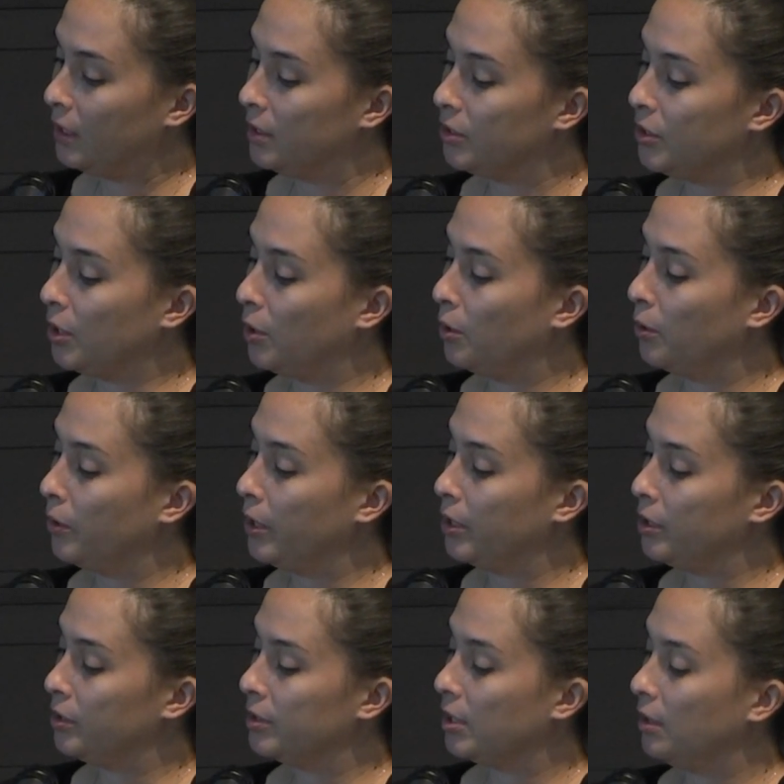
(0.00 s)
So
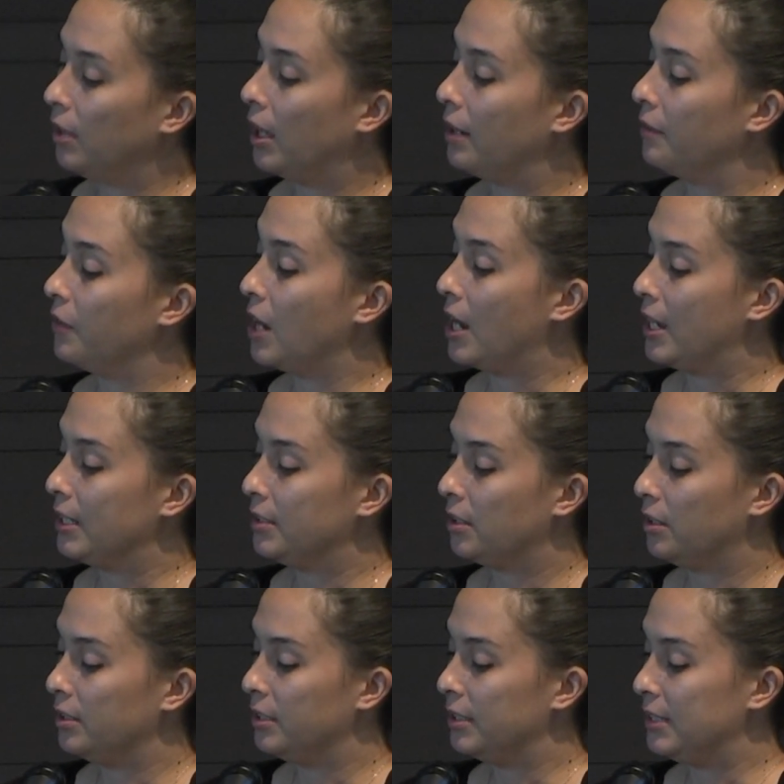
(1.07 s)
there's a lot of guides
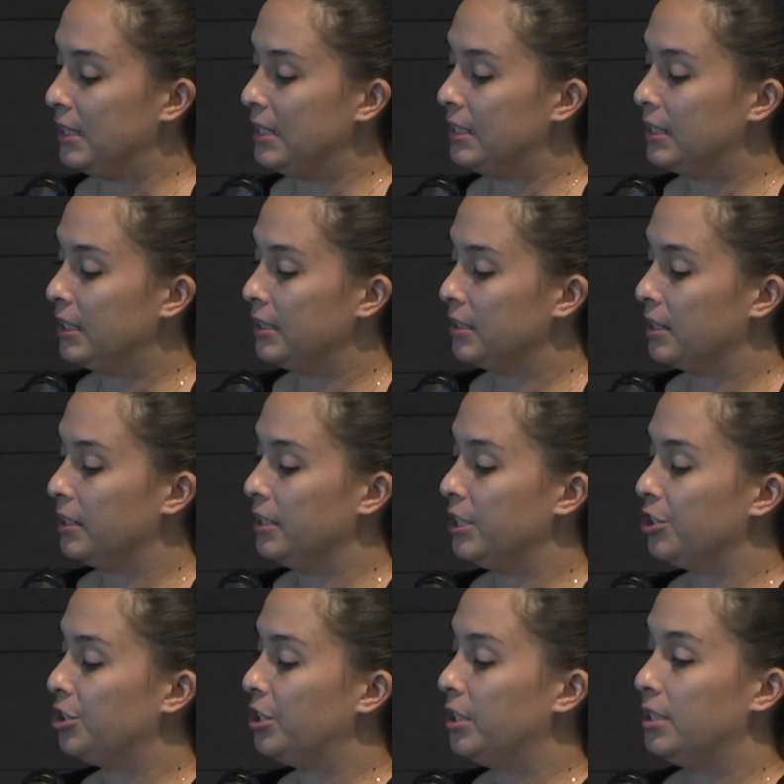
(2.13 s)
on diseases,
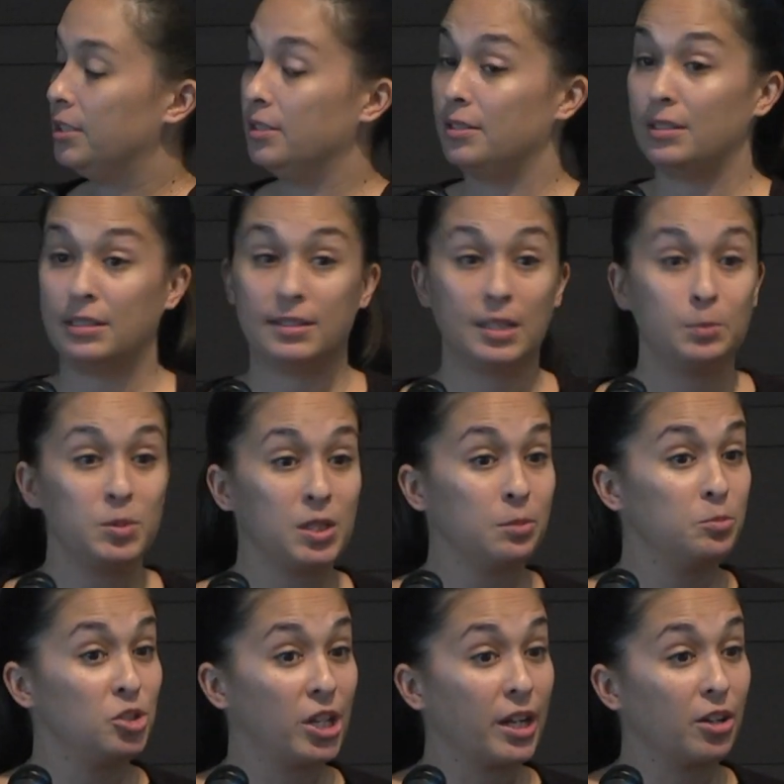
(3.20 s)
conditions,
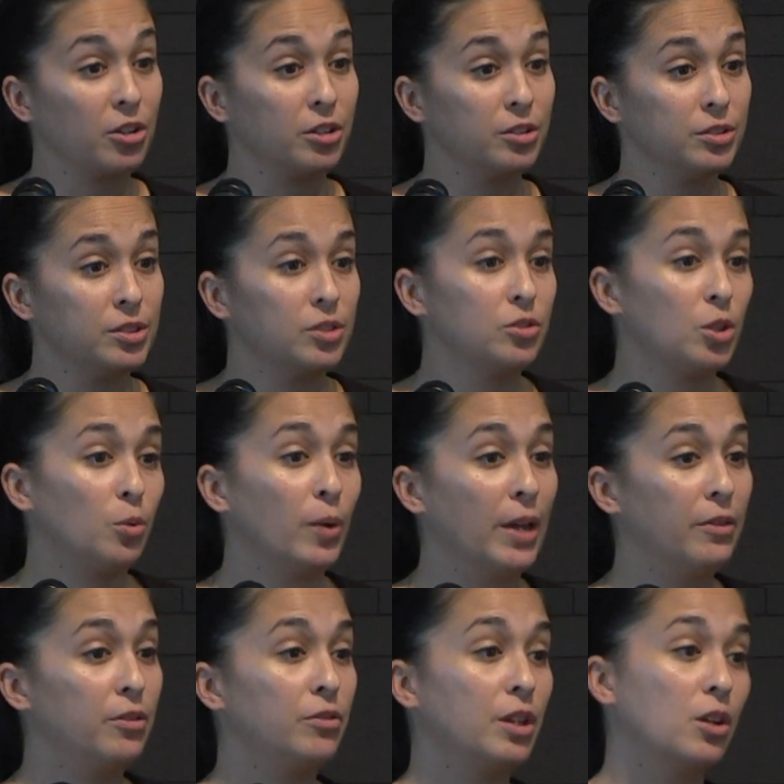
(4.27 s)
symptom checkers. So
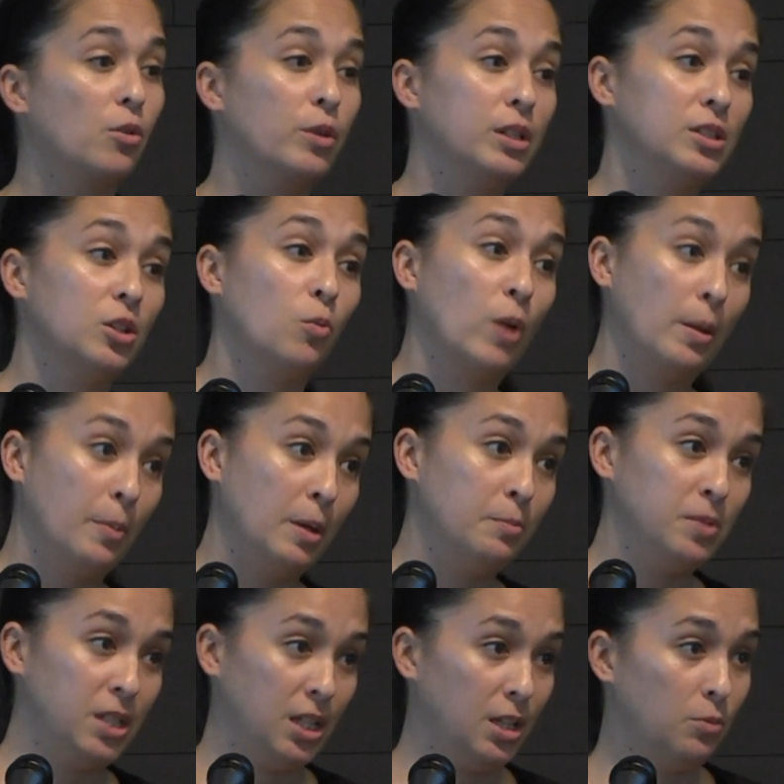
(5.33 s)
rather than going to
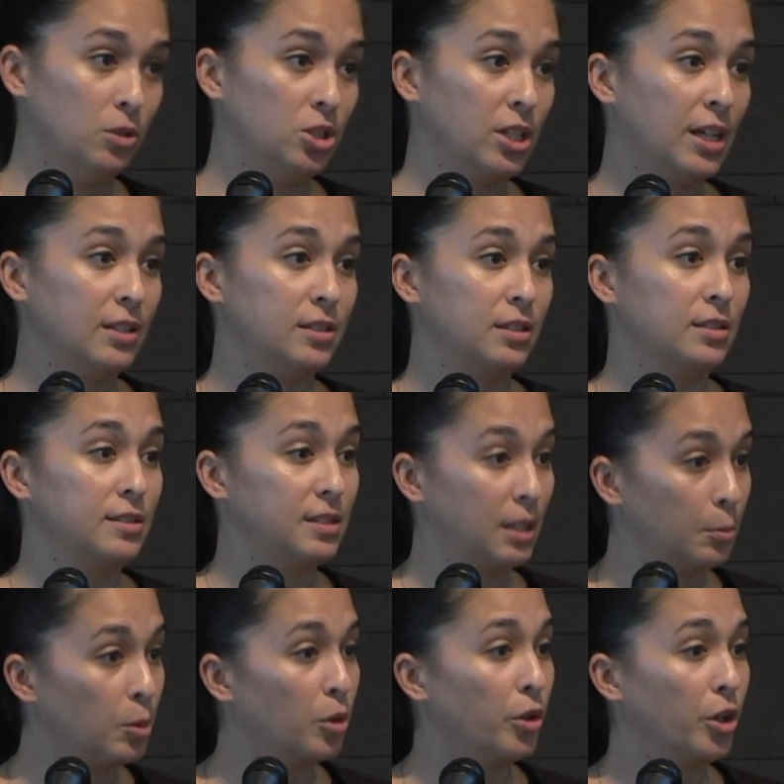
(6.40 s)
Webmd, which has a
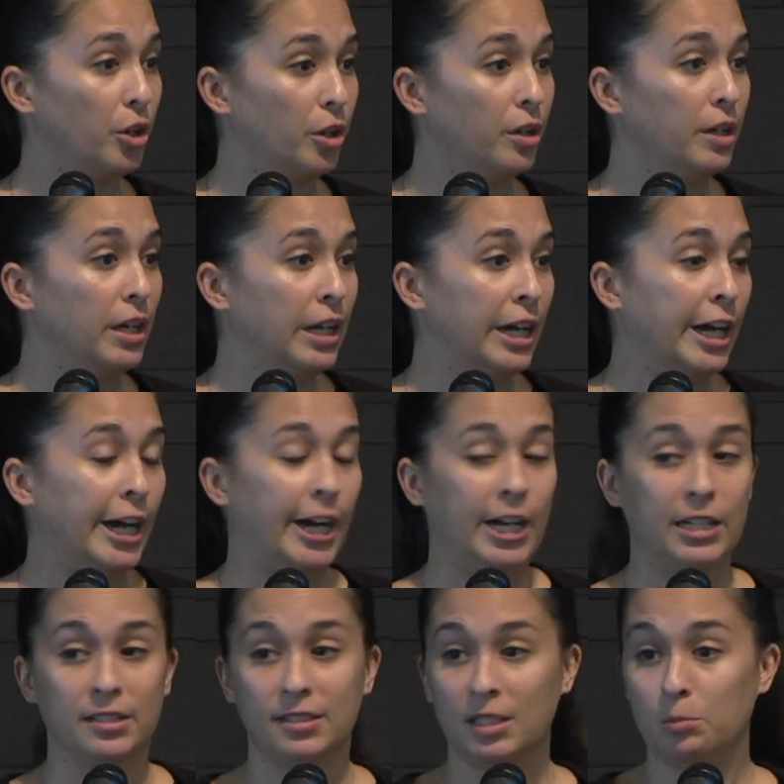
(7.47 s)
similar
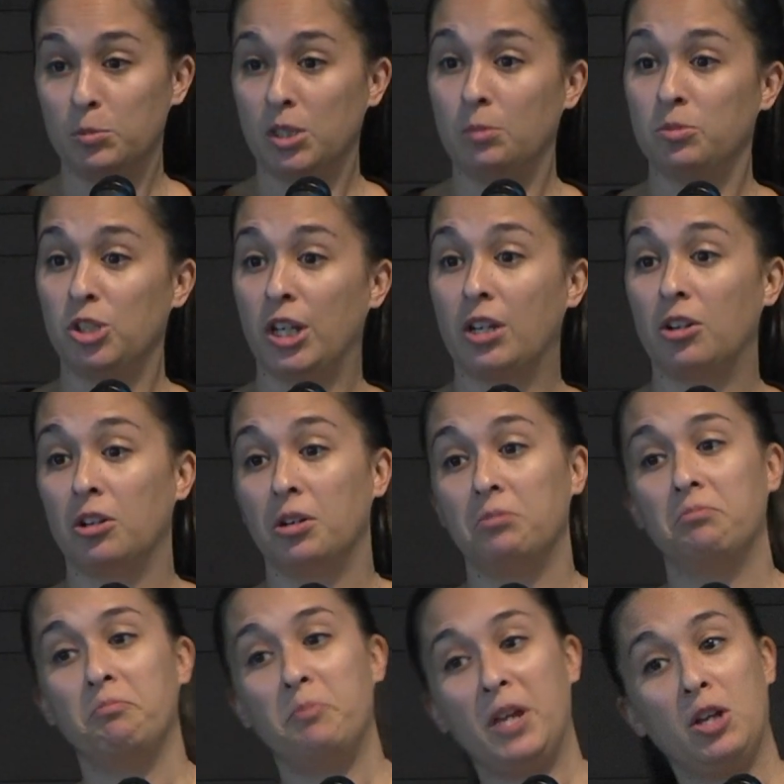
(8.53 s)
symptom
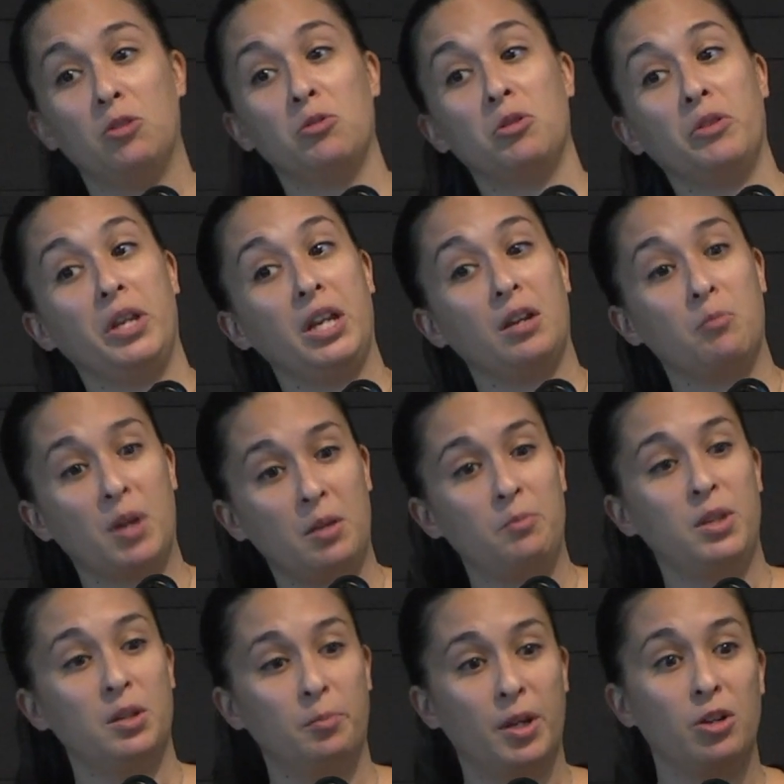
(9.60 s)
checker, Mayo Clinic might
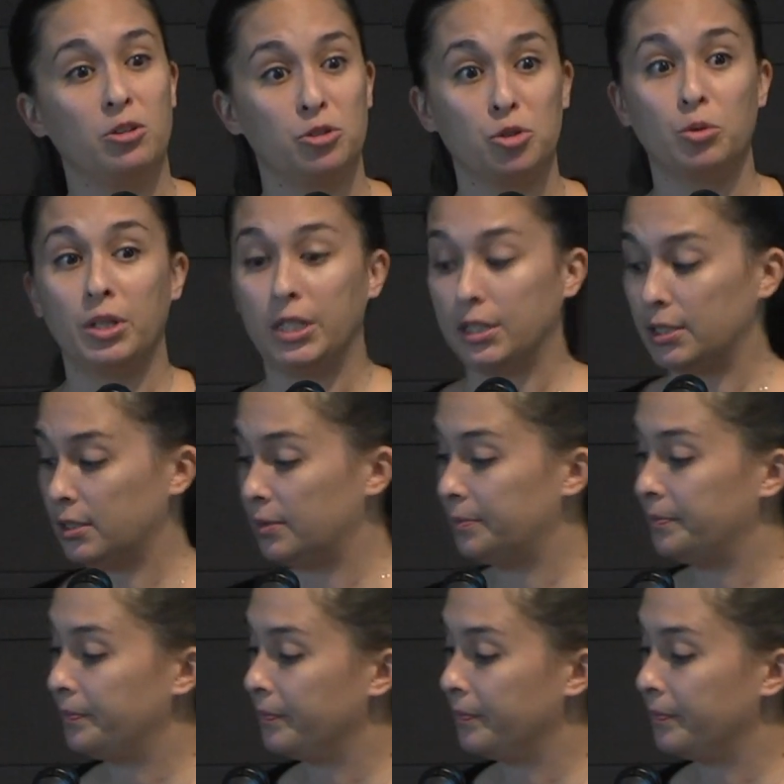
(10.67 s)
be a better choice.